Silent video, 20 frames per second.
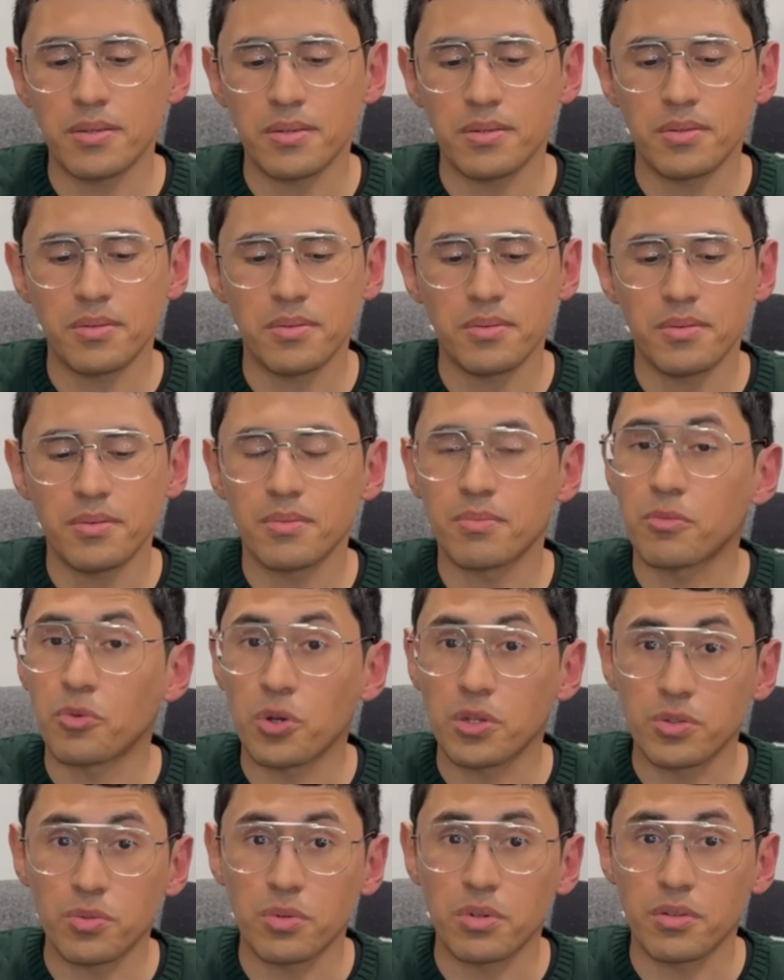
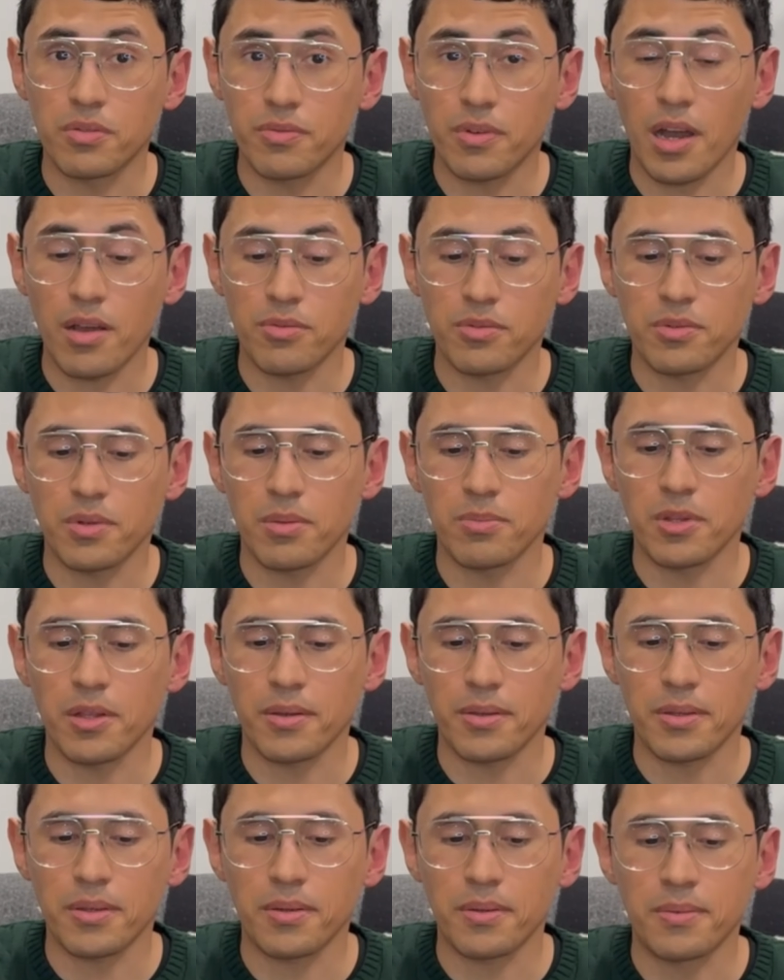125 if I'm
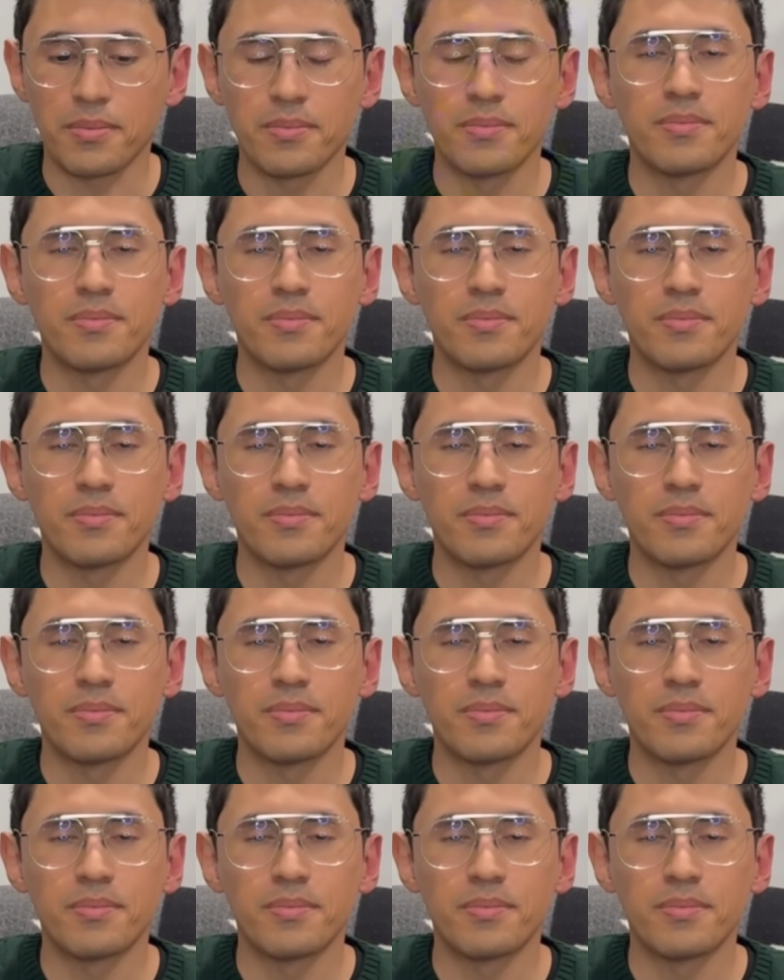lucky.